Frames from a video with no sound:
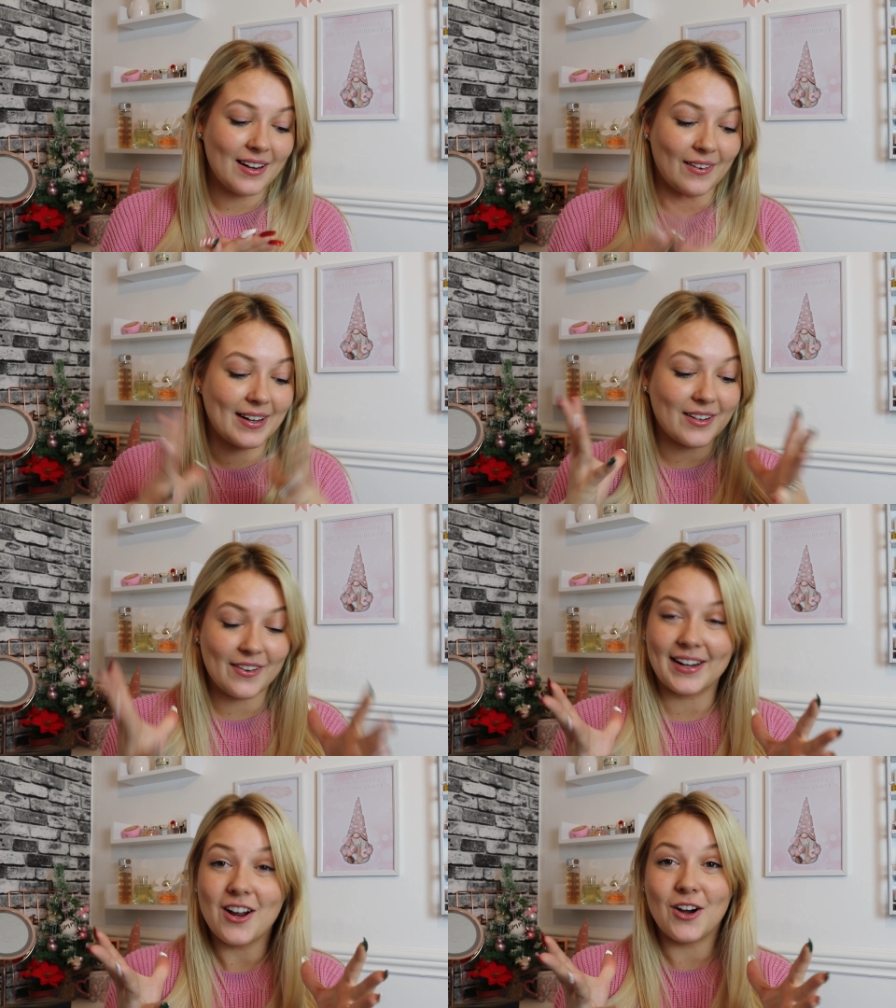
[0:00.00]
Like,
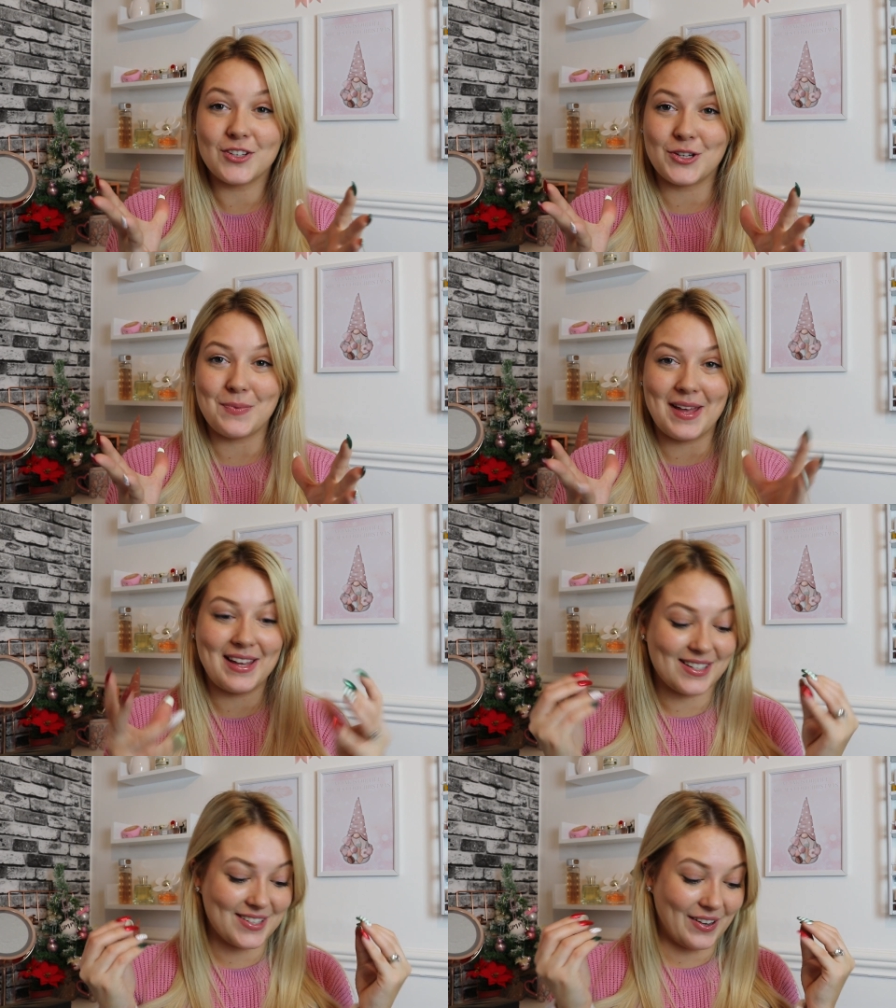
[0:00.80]
I can't top
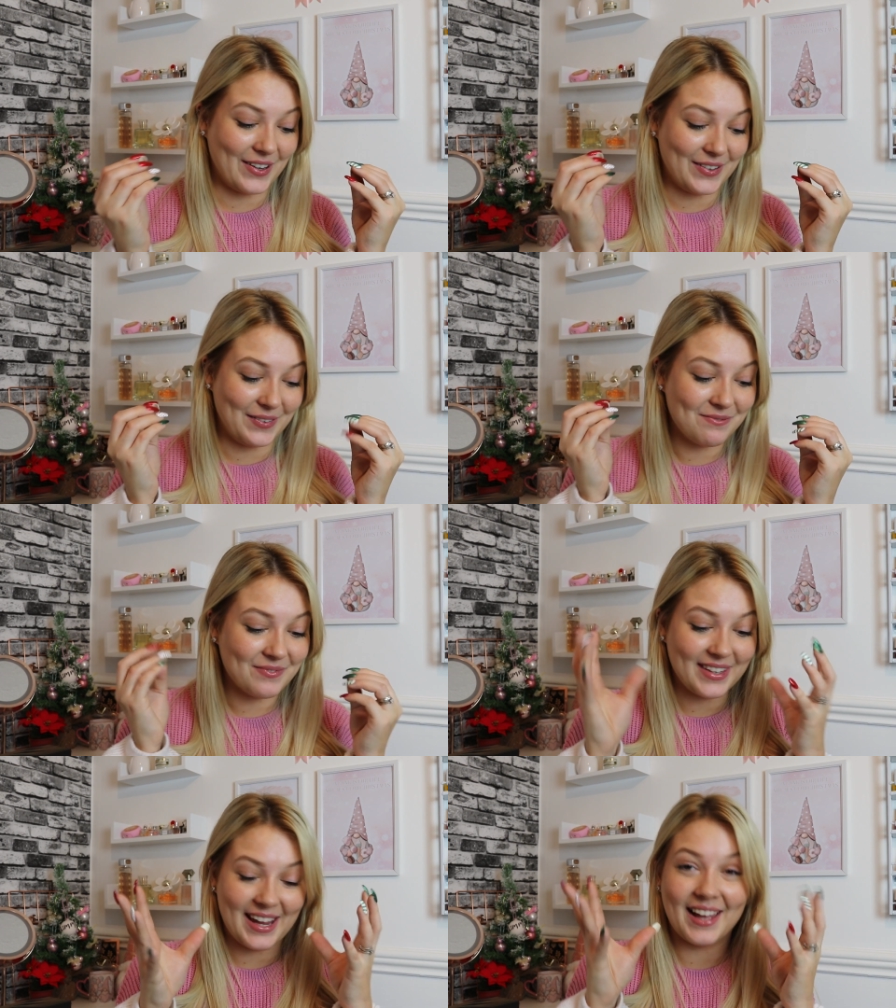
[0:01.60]
it. So
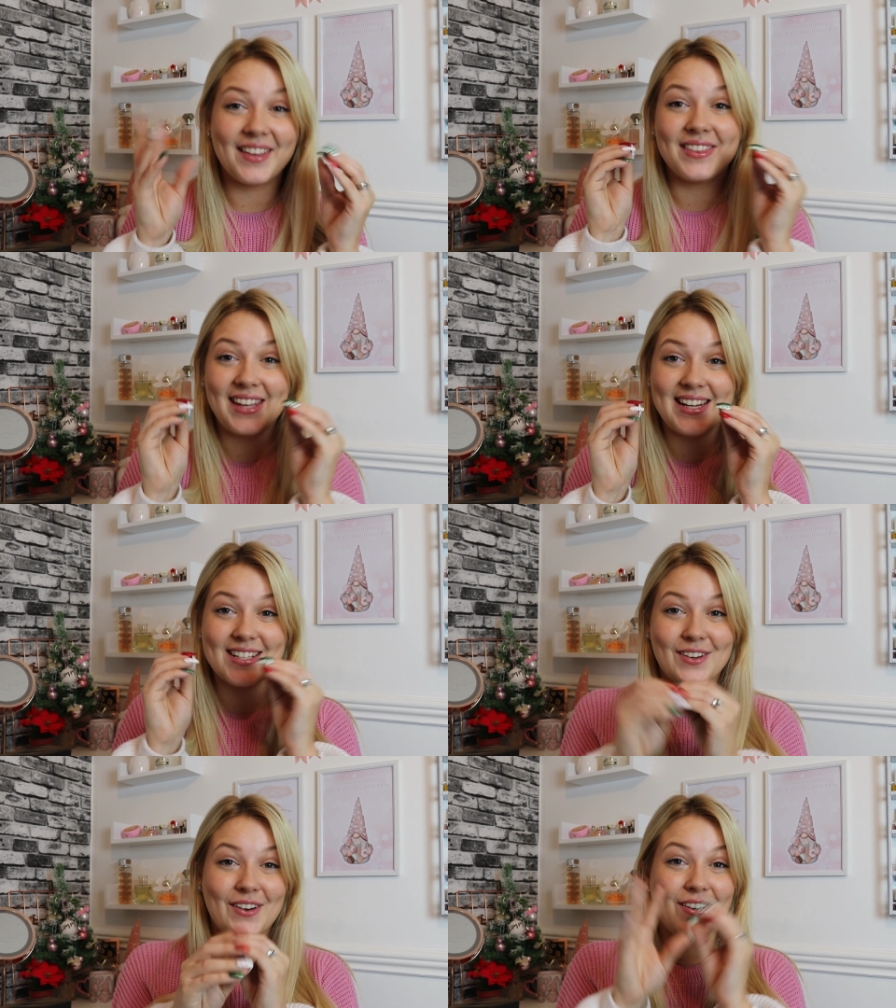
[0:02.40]
yeah,
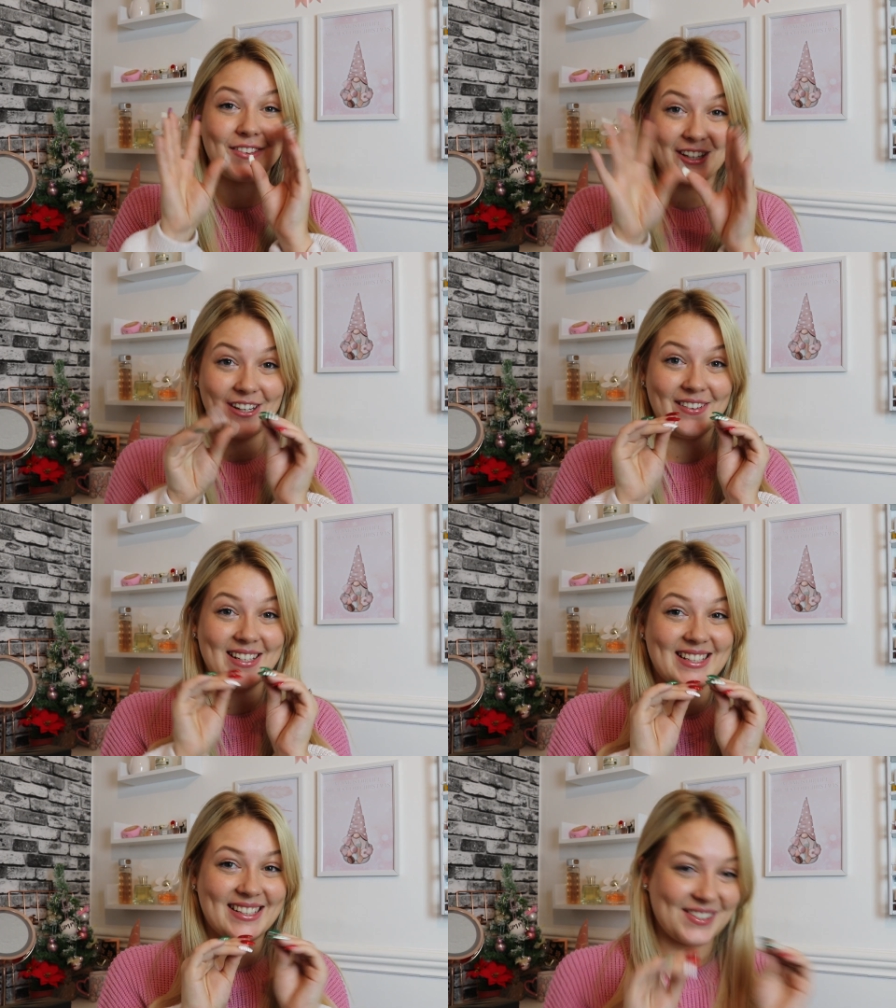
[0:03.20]
these are the
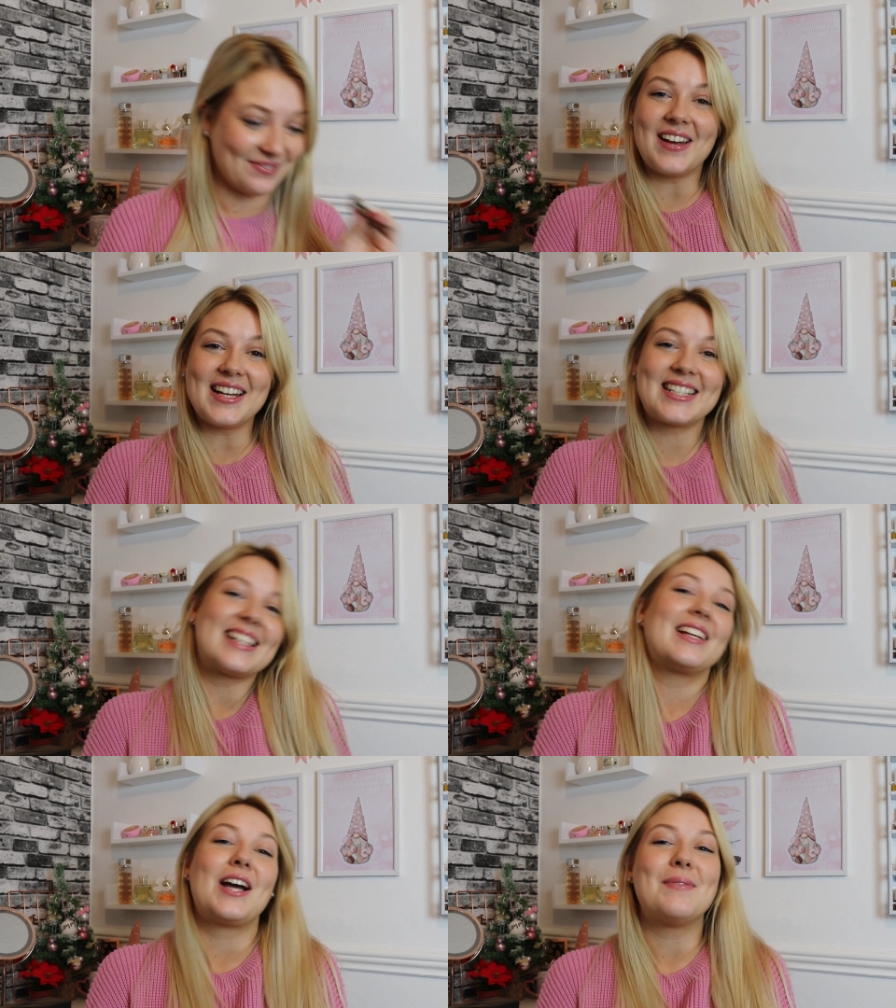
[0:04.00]
cutest.
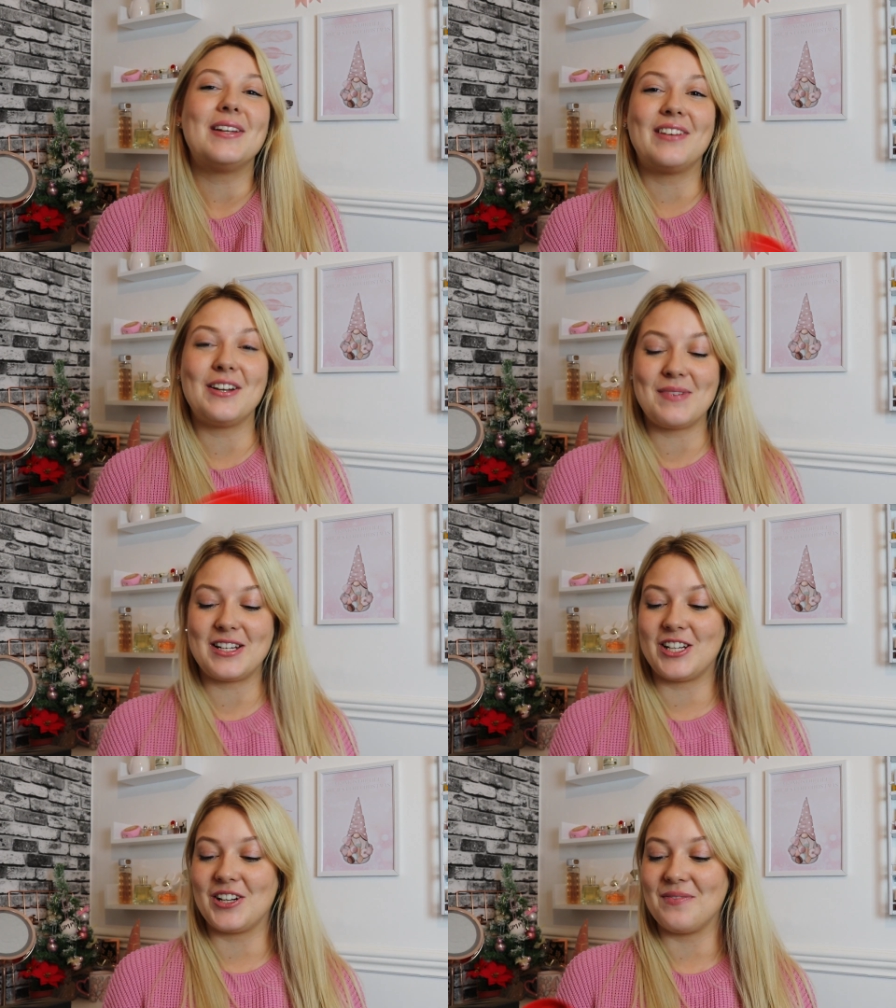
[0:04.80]
First couple of little
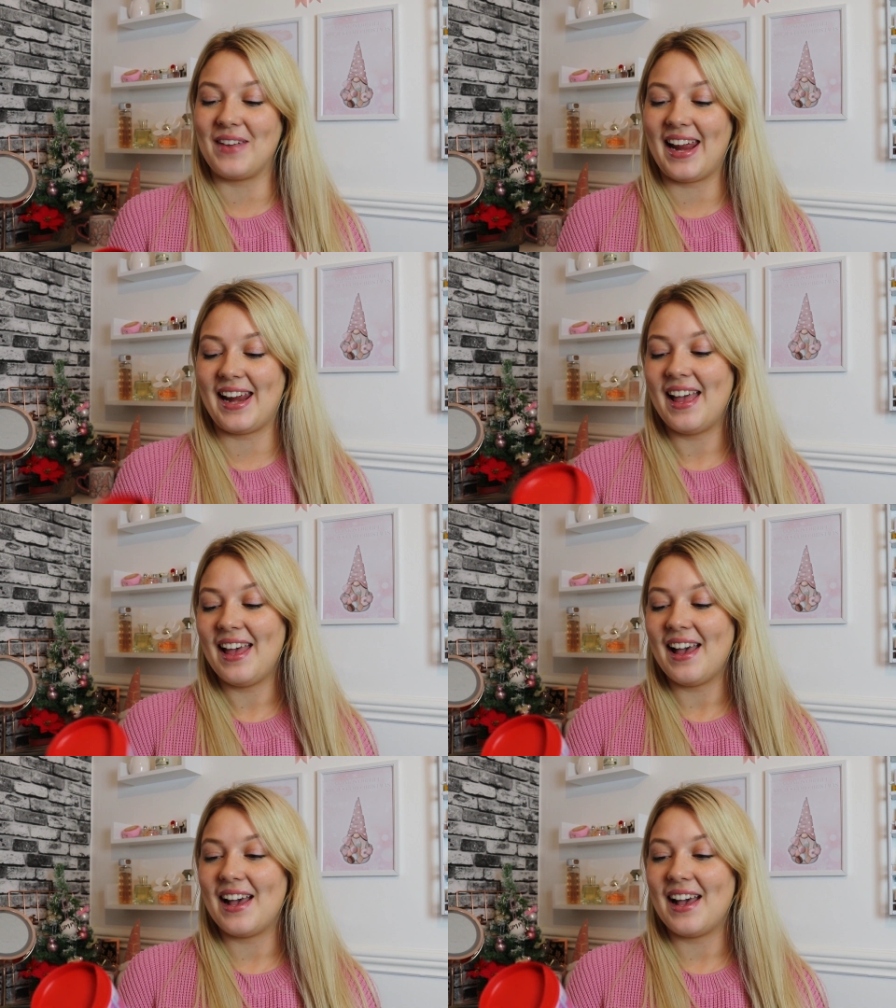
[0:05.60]
bits she got me.